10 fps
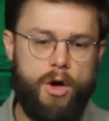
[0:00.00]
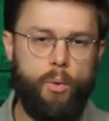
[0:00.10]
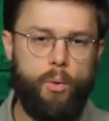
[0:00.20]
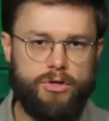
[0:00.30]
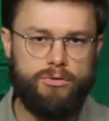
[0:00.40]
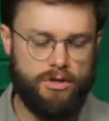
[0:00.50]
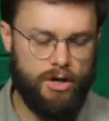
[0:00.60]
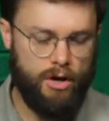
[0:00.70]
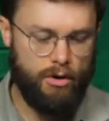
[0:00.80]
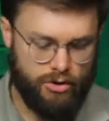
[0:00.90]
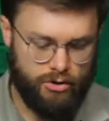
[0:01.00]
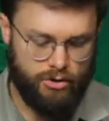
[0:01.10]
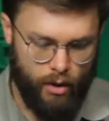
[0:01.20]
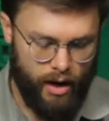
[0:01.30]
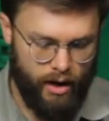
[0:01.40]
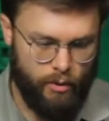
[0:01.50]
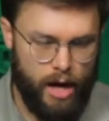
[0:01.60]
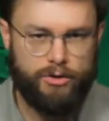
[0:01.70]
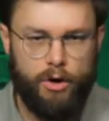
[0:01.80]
or you can go to, uh, well,